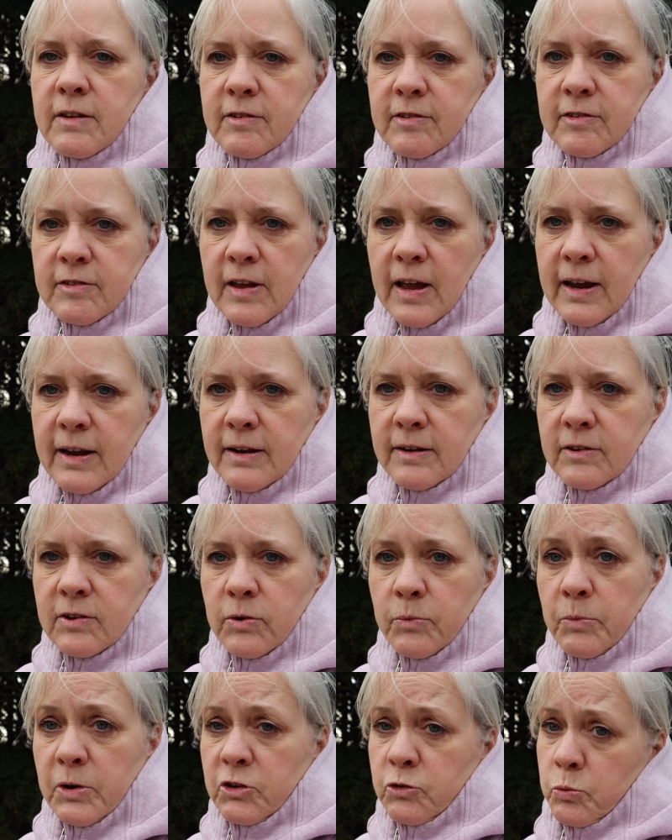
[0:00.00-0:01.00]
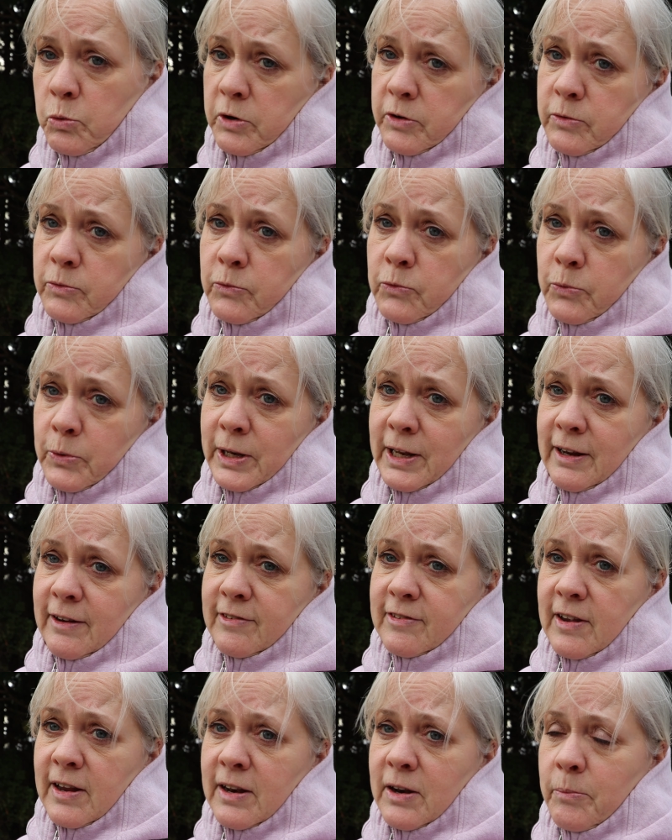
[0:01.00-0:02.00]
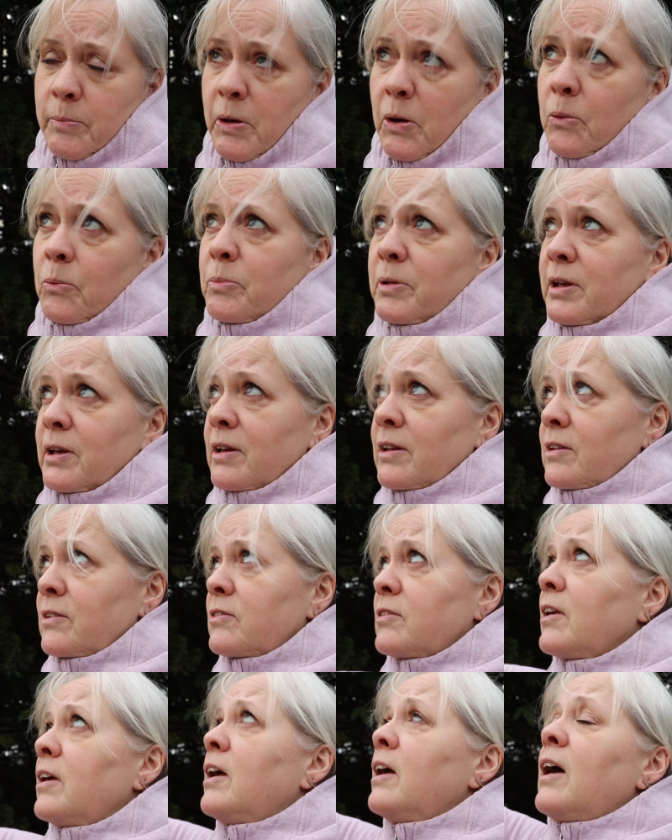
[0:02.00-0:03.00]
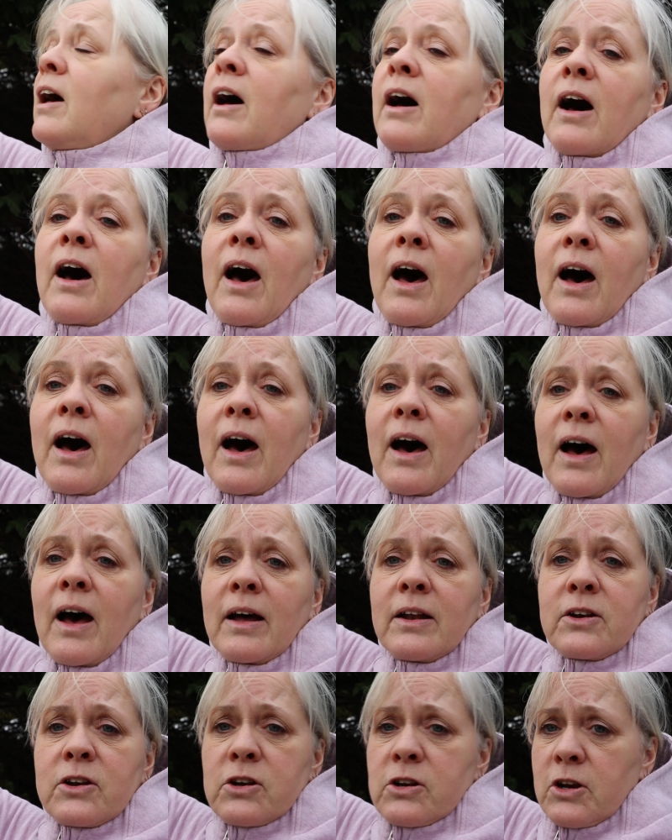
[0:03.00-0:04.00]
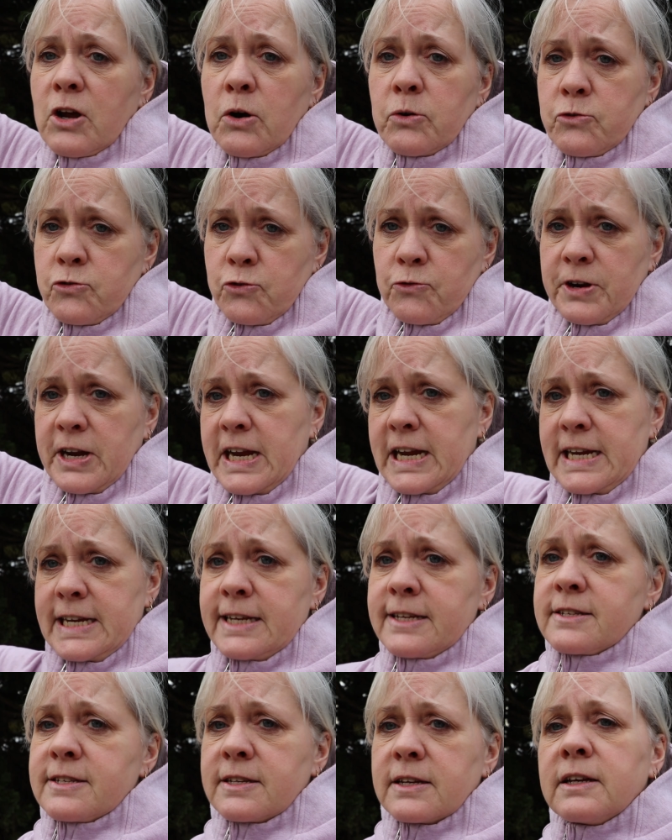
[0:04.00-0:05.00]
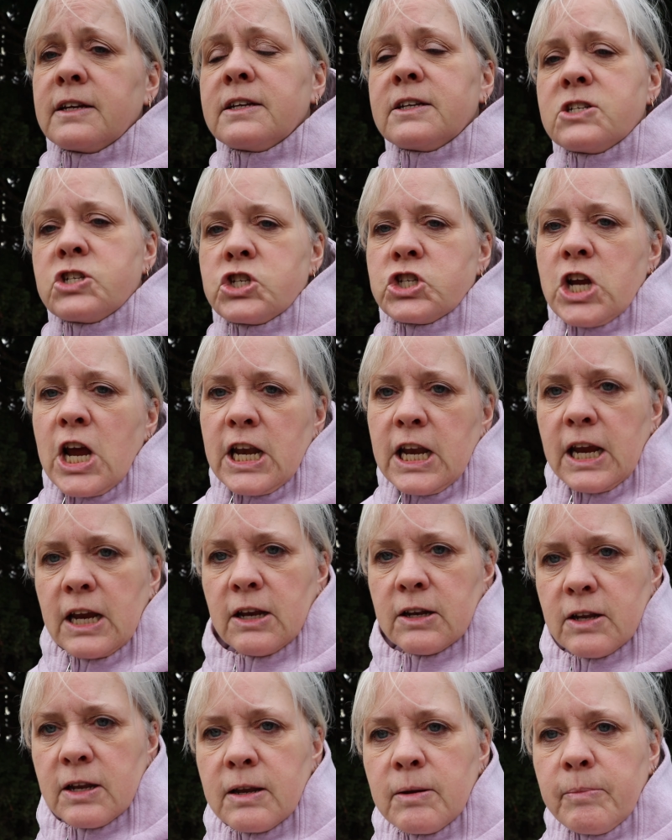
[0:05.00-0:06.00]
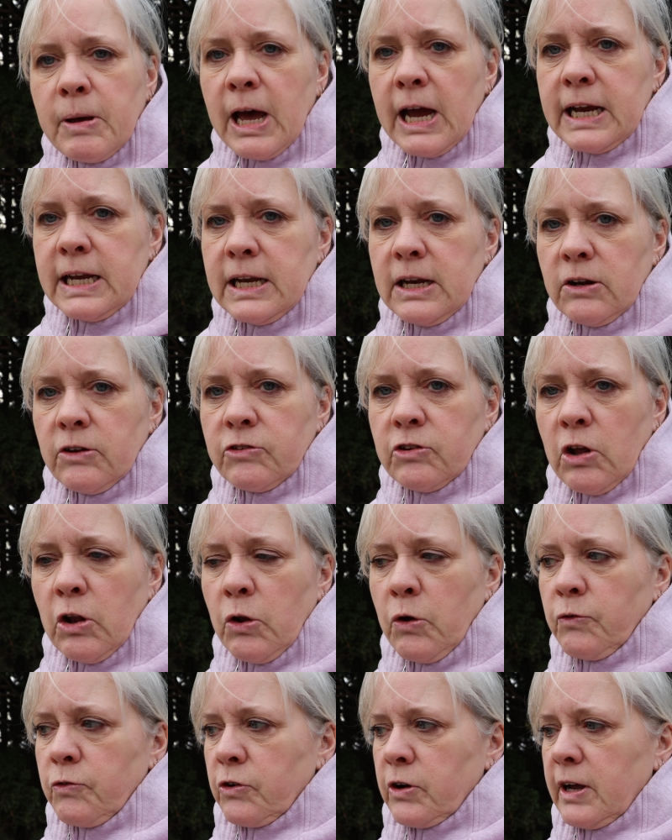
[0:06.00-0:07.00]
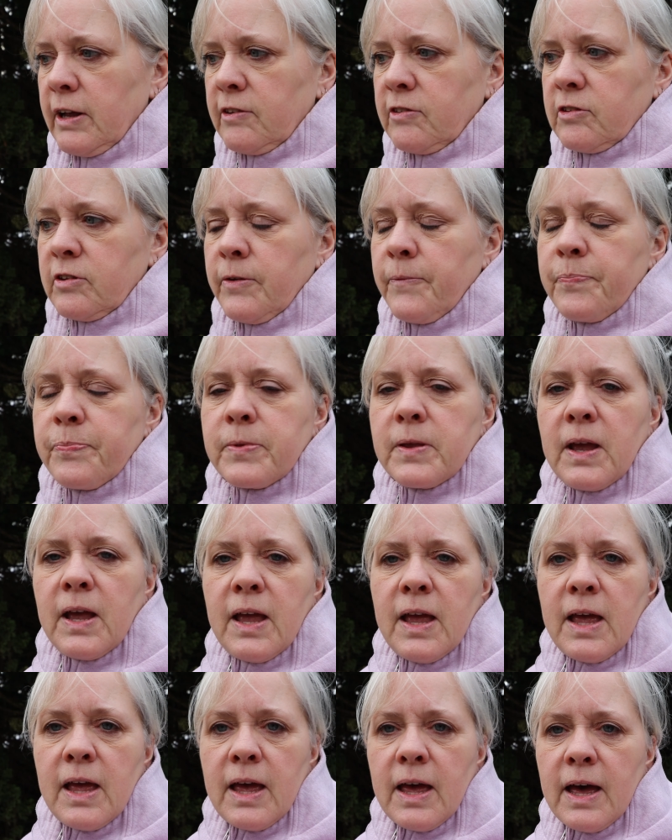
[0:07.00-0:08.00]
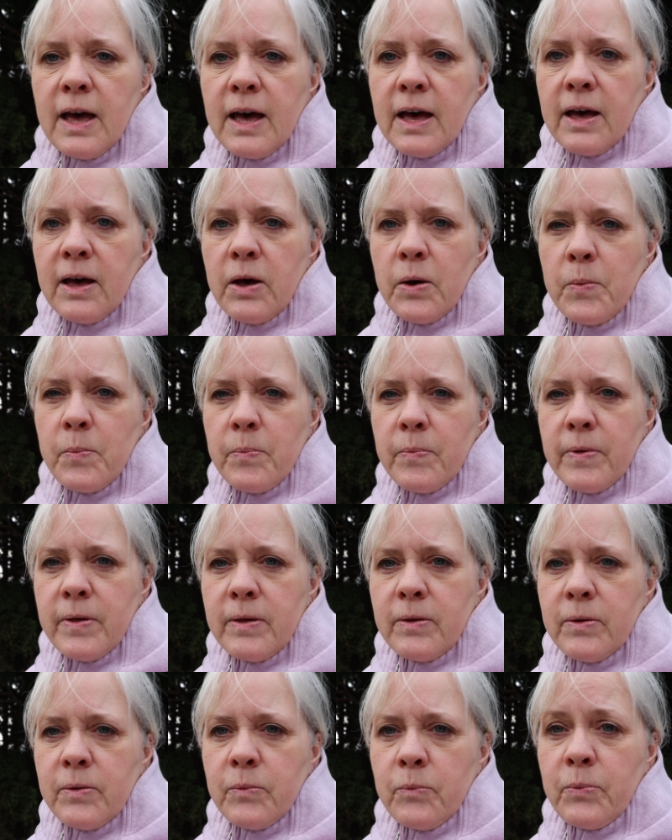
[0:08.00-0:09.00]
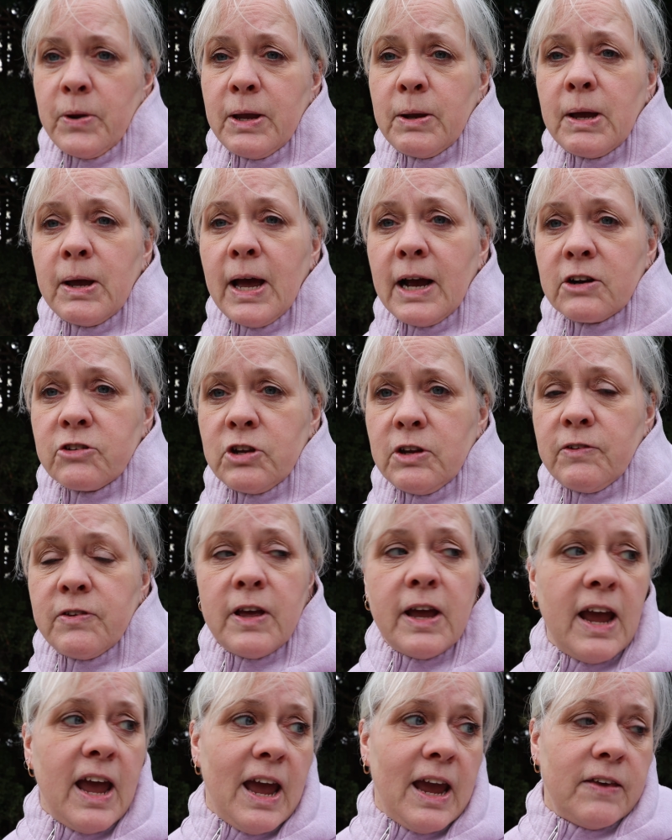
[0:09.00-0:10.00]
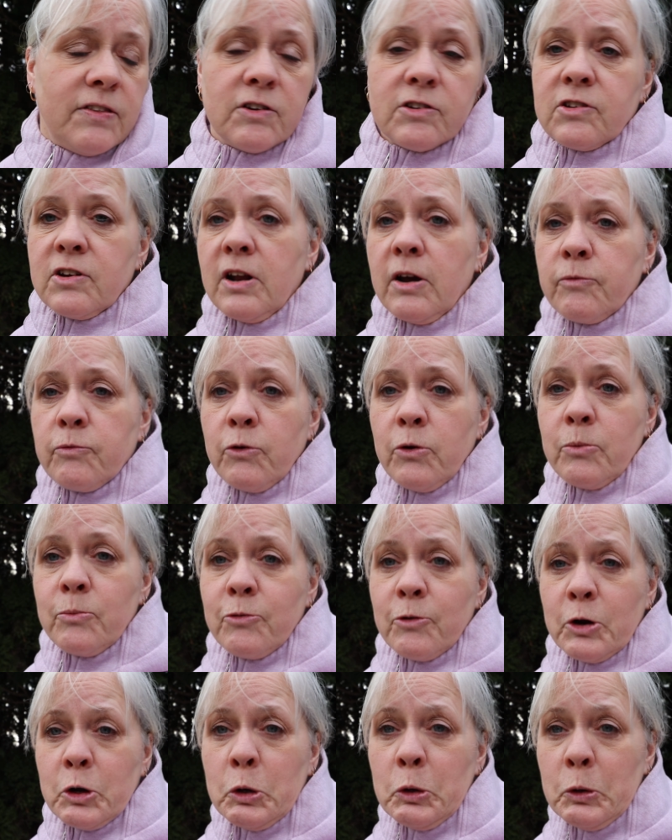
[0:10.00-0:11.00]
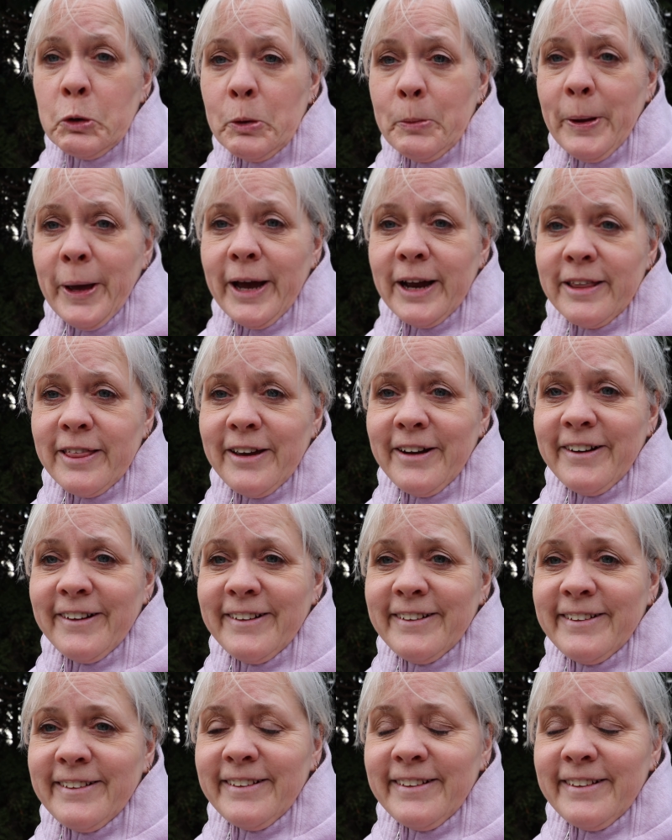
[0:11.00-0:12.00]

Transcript: this site, which we're really excited about because, ah, no trees, shedding pine needles all over us. Um, we actually said, hey, there's enough room for cooter back there.